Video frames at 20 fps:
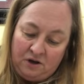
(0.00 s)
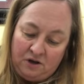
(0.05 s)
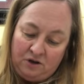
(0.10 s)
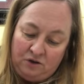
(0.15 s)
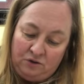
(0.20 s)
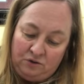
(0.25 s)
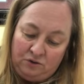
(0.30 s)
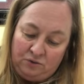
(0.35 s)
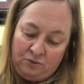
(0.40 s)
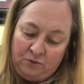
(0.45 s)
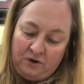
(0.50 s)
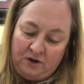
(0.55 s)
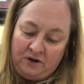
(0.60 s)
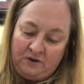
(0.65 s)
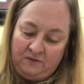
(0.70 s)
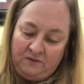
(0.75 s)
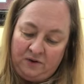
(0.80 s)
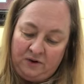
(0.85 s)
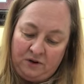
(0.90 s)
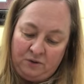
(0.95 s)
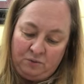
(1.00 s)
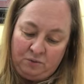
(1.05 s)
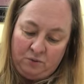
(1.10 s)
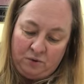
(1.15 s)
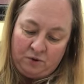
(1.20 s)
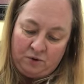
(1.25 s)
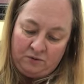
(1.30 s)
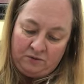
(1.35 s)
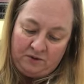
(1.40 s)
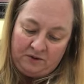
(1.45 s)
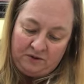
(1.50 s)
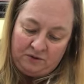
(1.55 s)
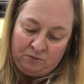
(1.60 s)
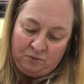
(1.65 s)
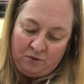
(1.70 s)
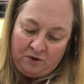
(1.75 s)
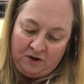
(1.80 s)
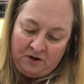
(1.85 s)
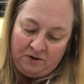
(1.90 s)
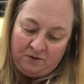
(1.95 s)
use whatever you want as
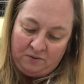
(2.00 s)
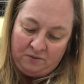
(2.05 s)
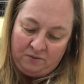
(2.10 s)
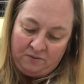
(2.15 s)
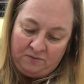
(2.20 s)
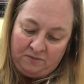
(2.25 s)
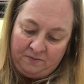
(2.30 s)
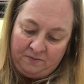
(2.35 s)
well.